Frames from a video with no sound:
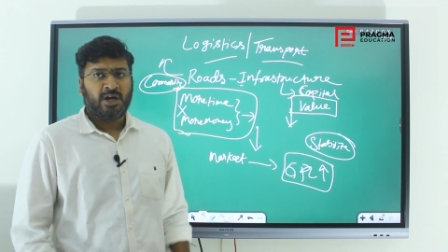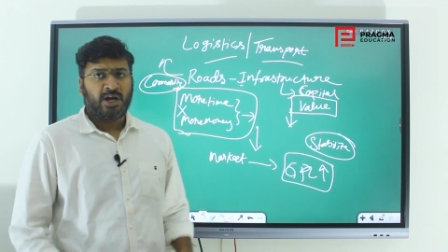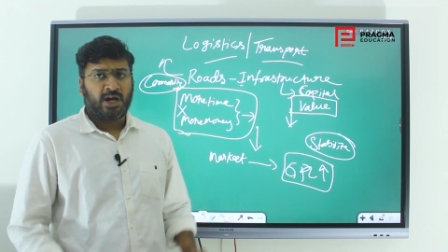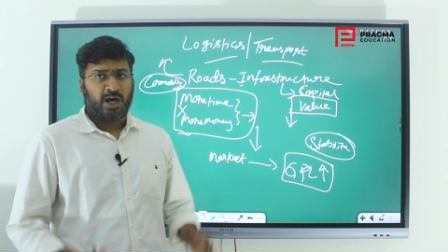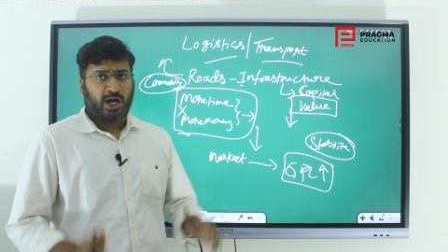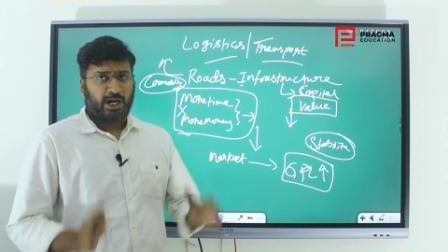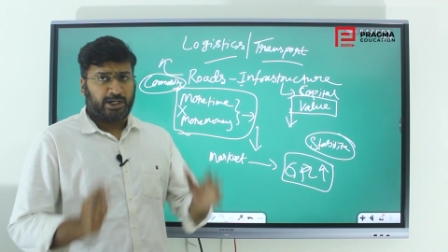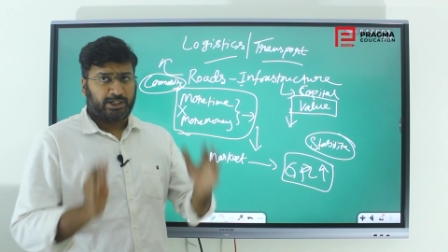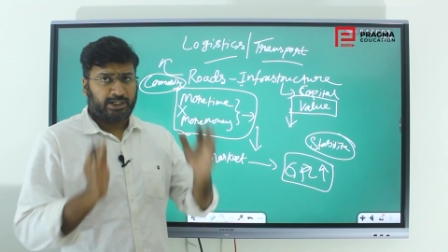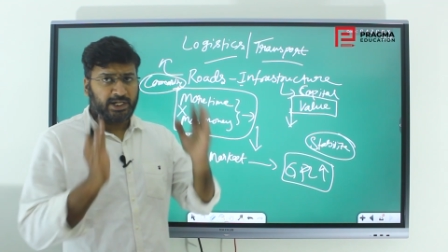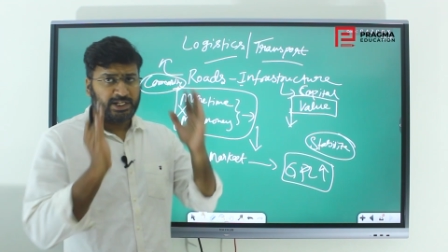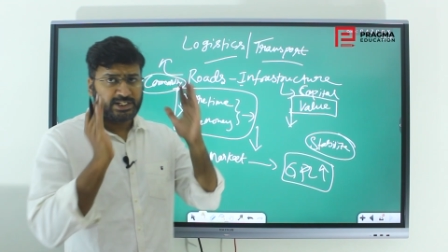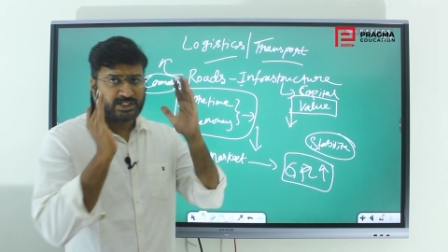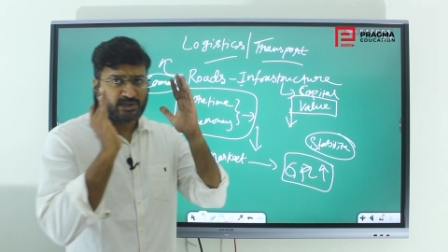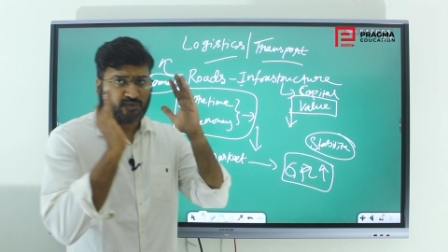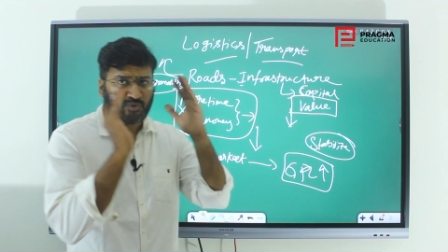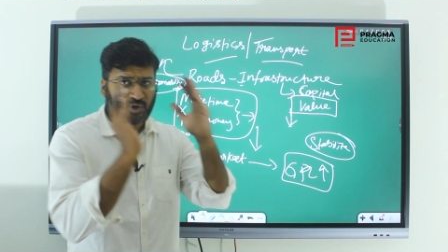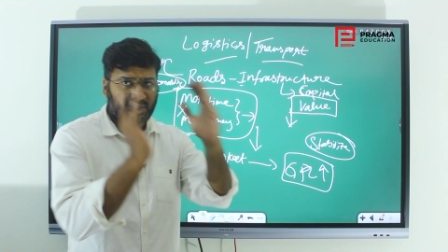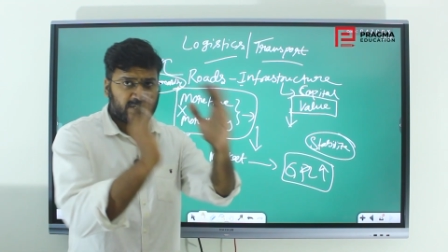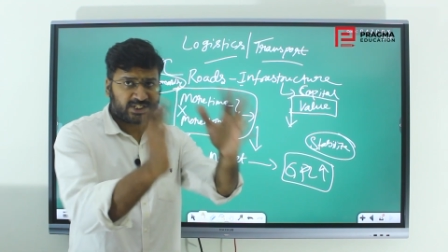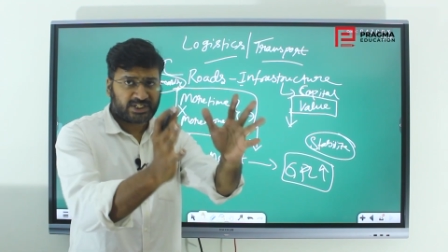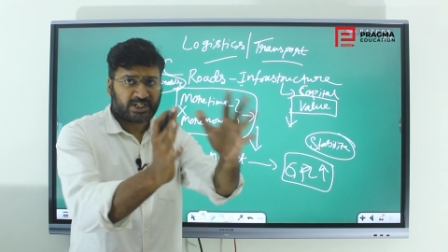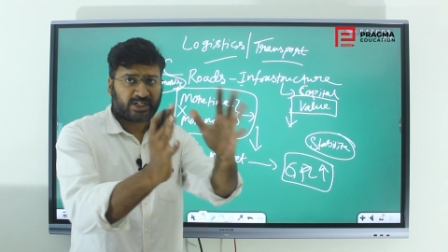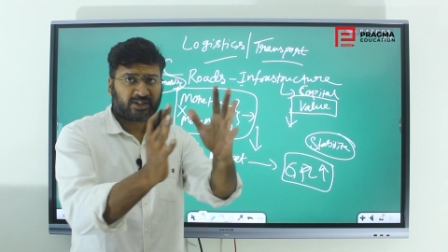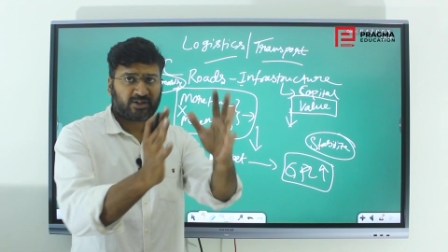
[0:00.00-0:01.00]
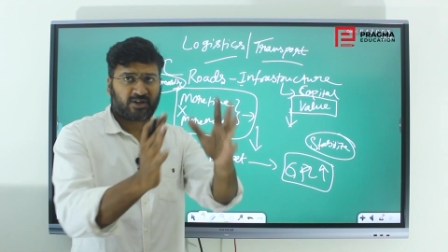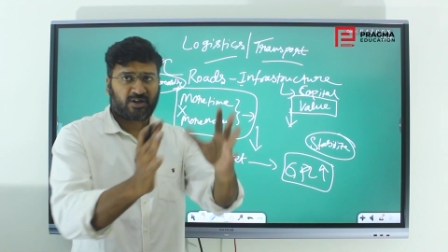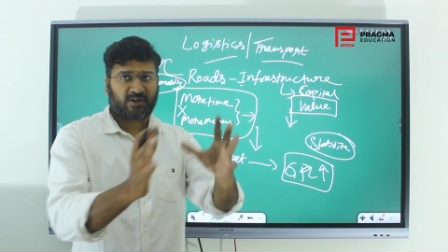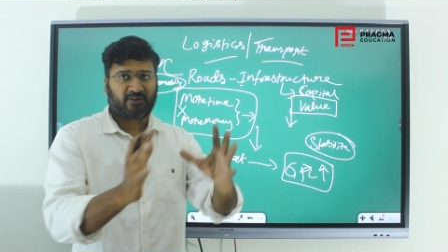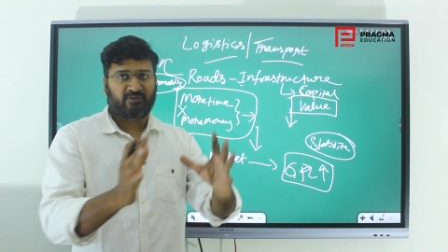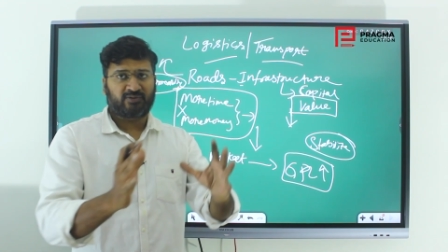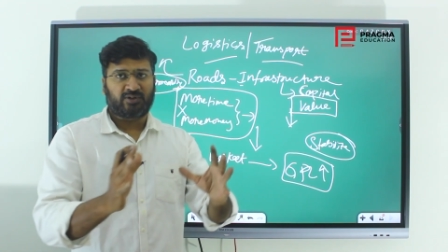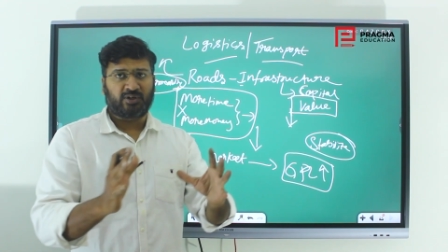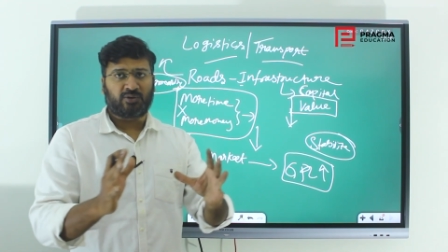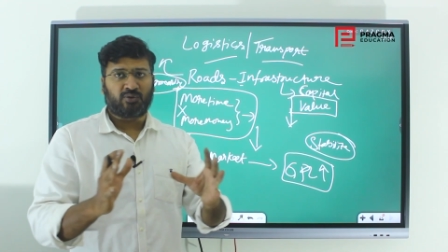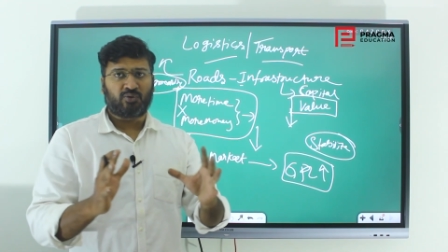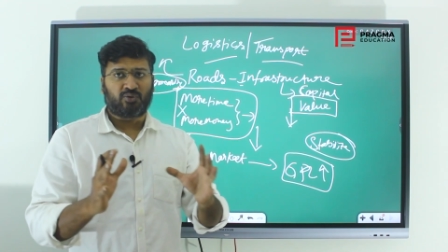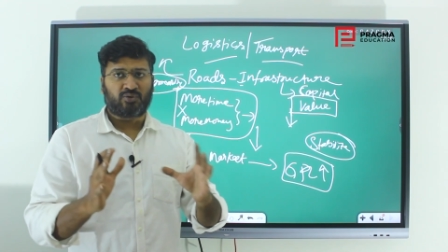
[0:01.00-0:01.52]
at least one sector of
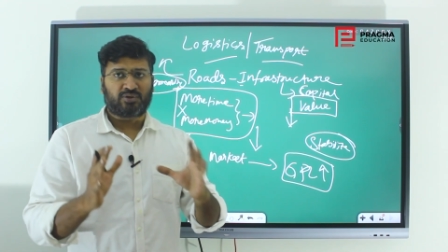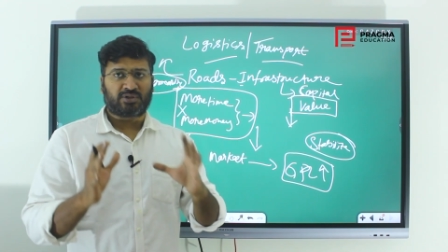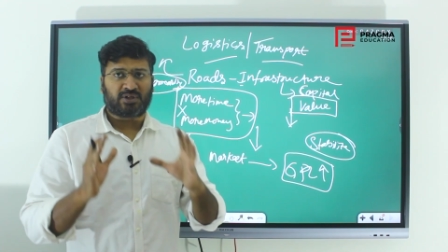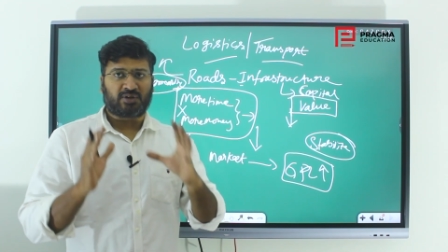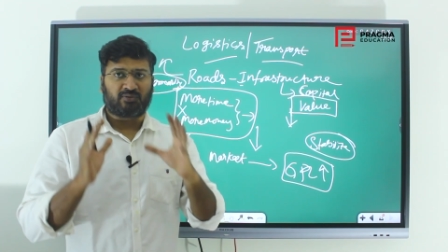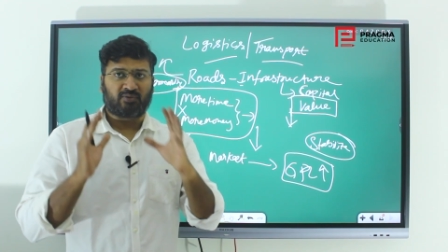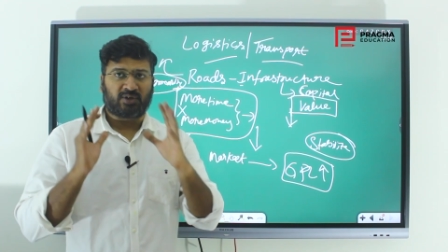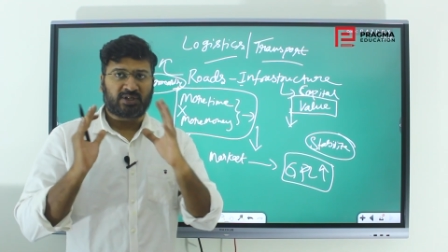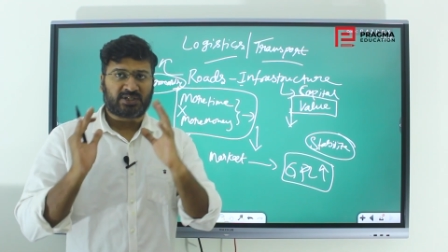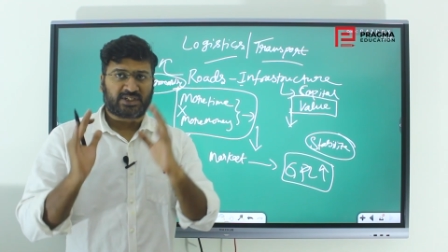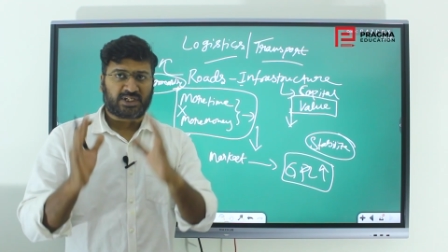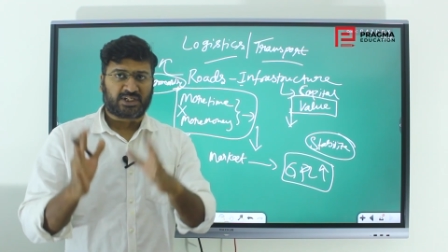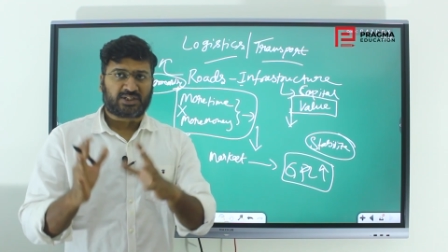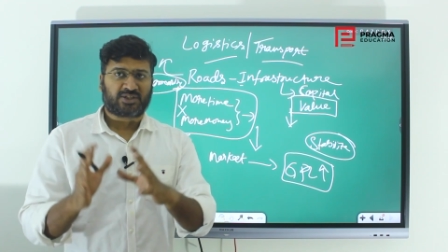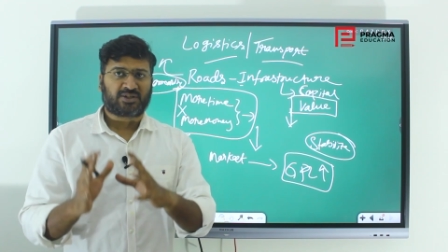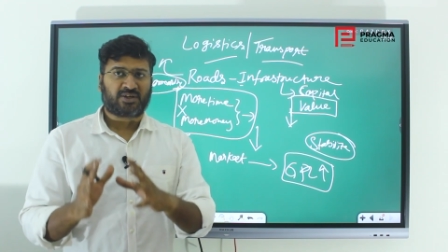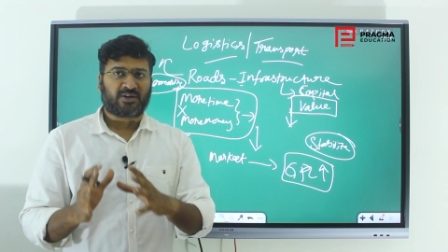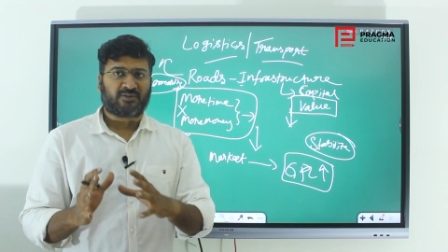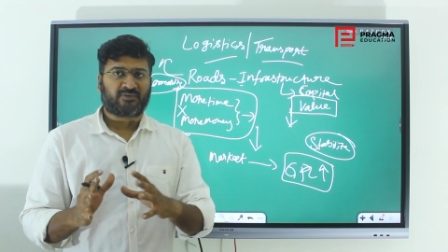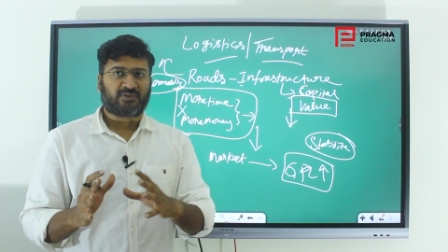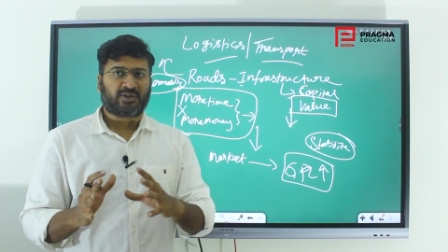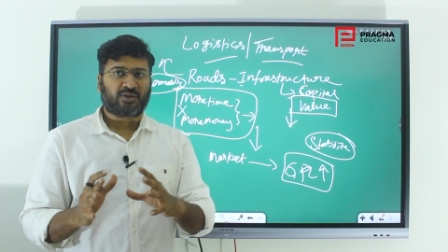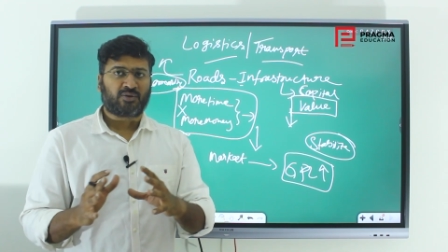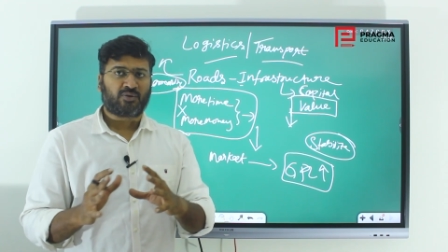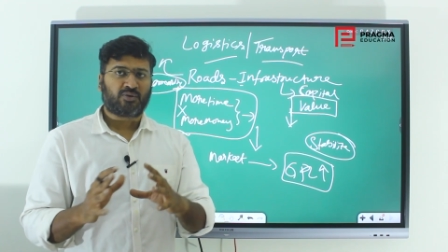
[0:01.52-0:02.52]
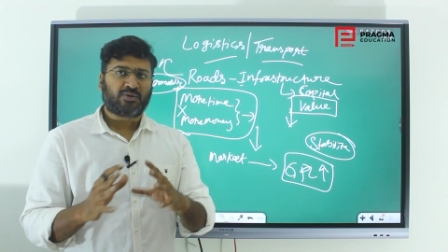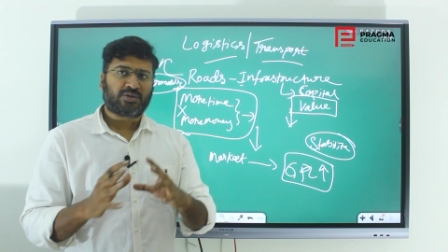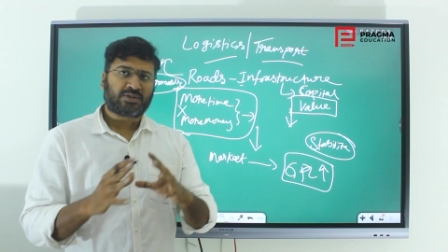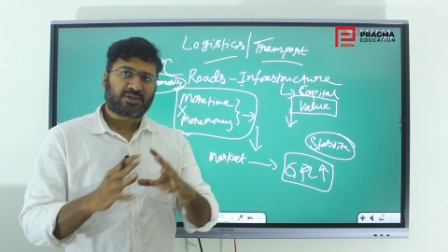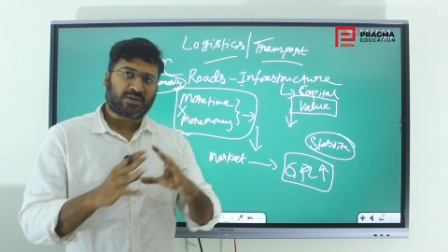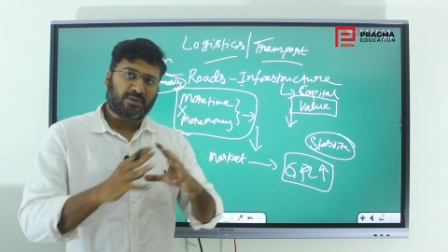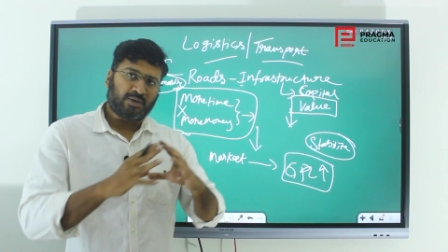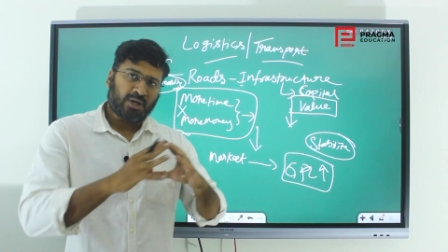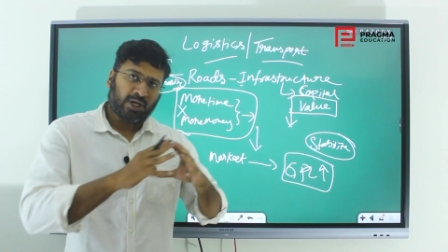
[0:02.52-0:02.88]
the goods or one section of the goods,